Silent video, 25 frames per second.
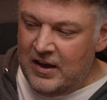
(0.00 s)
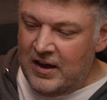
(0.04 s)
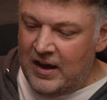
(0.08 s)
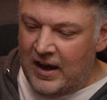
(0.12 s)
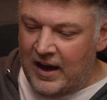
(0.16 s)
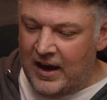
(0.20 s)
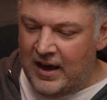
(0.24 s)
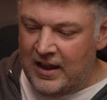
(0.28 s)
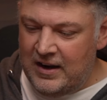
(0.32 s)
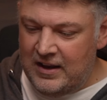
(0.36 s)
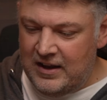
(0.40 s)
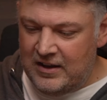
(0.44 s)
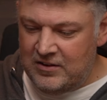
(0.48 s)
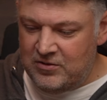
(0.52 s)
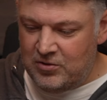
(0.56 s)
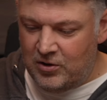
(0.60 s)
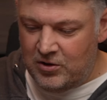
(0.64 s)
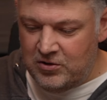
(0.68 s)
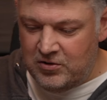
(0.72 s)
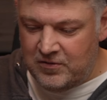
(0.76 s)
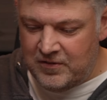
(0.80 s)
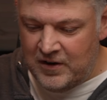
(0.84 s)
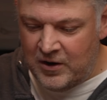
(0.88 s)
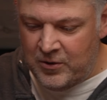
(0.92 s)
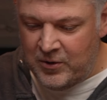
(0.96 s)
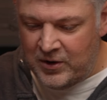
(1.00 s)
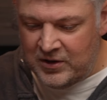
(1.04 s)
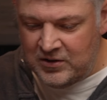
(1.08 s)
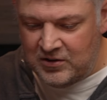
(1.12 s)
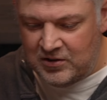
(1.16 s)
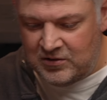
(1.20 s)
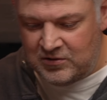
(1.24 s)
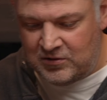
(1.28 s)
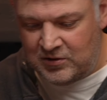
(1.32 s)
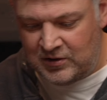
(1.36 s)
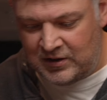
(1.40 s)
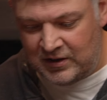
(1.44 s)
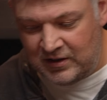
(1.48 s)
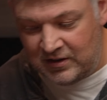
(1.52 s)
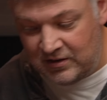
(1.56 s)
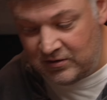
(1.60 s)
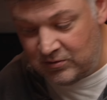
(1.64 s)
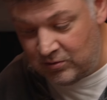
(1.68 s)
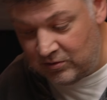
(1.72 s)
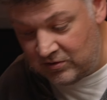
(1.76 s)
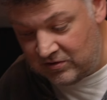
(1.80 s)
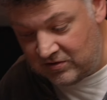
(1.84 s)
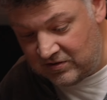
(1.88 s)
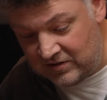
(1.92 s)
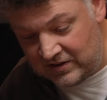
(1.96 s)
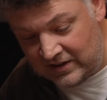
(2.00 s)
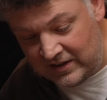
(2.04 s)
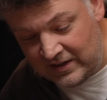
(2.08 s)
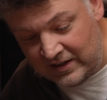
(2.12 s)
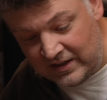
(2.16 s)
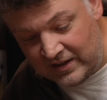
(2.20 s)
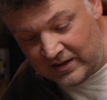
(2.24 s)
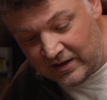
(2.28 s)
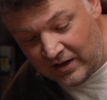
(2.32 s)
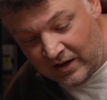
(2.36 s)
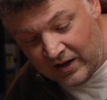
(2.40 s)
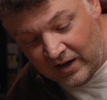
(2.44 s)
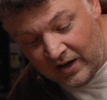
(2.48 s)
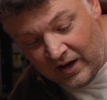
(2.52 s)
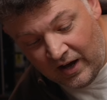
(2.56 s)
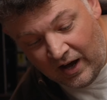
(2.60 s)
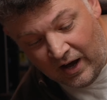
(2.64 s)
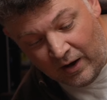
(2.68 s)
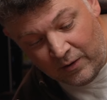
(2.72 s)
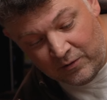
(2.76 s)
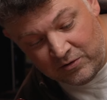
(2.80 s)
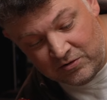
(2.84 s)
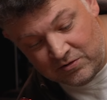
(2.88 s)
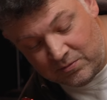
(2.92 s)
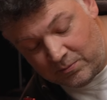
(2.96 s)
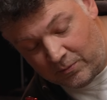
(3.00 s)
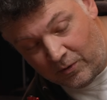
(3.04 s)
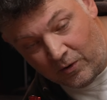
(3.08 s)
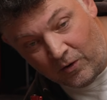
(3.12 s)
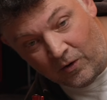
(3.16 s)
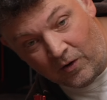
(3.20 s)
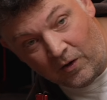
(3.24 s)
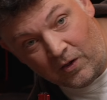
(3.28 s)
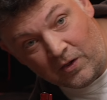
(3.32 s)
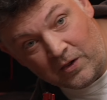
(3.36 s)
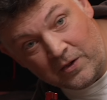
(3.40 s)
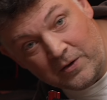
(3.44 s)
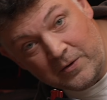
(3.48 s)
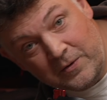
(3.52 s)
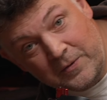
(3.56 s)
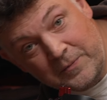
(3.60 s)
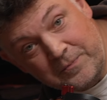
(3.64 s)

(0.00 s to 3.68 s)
And it's also very interesting to see how small